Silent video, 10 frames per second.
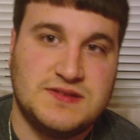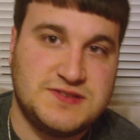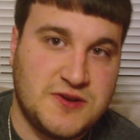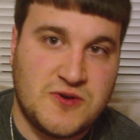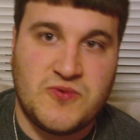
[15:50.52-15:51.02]

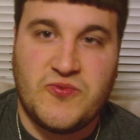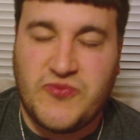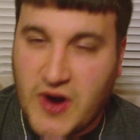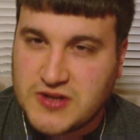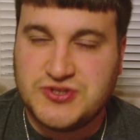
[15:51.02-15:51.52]
So,
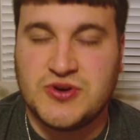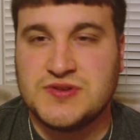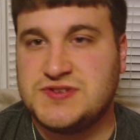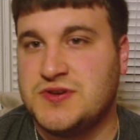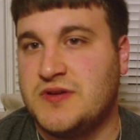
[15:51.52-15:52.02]
fuck
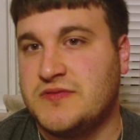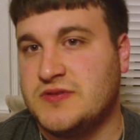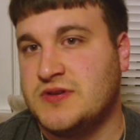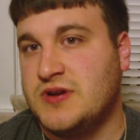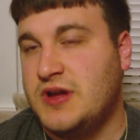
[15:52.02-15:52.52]
Joel
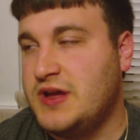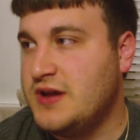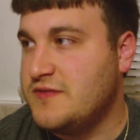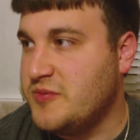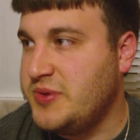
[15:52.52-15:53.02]
Silver
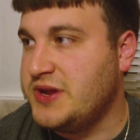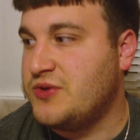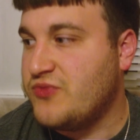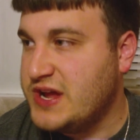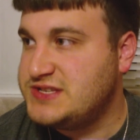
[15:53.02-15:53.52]
for being a
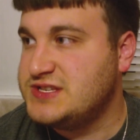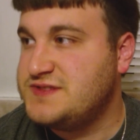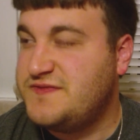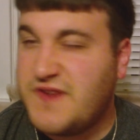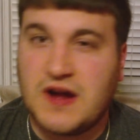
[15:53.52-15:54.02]
racist
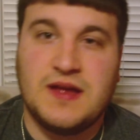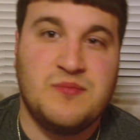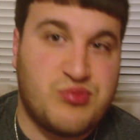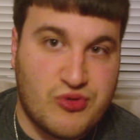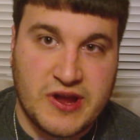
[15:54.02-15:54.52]

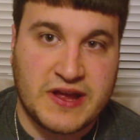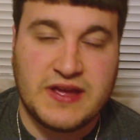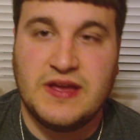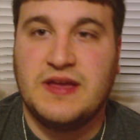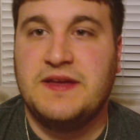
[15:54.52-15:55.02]
fucking
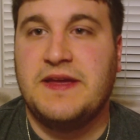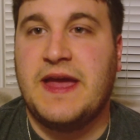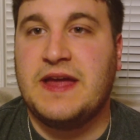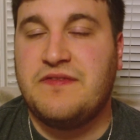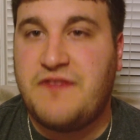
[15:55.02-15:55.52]
prick
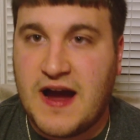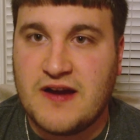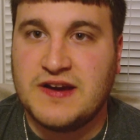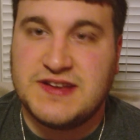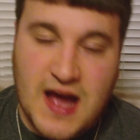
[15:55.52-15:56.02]
and
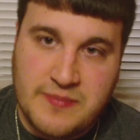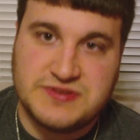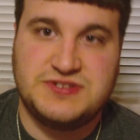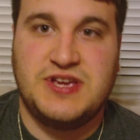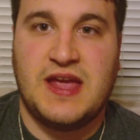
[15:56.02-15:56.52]
firing
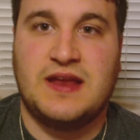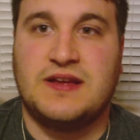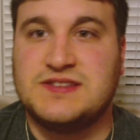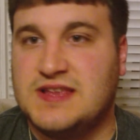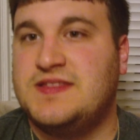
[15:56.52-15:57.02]
Thomas Jane.
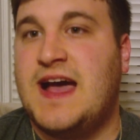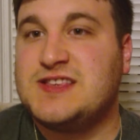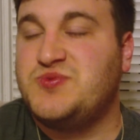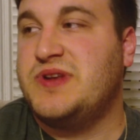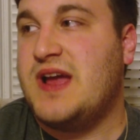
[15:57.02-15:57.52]
Because
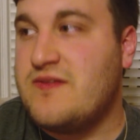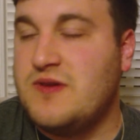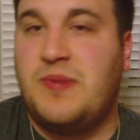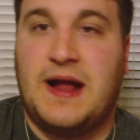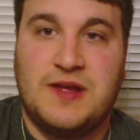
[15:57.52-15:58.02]
that's what
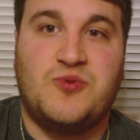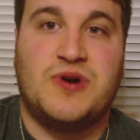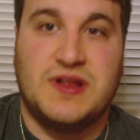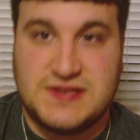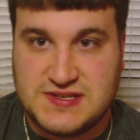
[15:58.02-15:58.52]
everybody
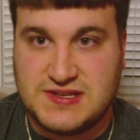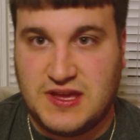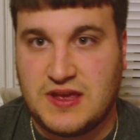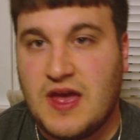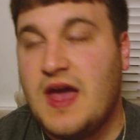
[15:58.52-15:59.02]
wanted to
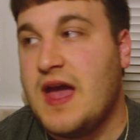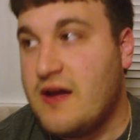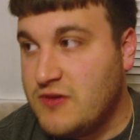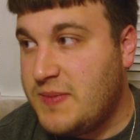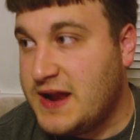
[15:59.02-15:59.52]
see.
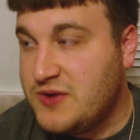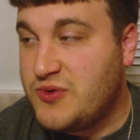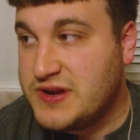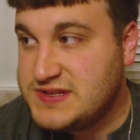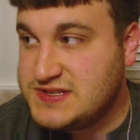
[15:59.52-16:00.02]
Everybody
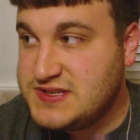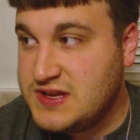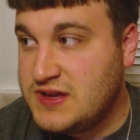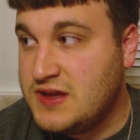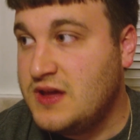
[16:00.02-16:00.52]
wanted to
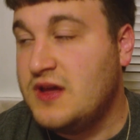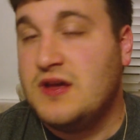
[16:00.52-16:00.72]
see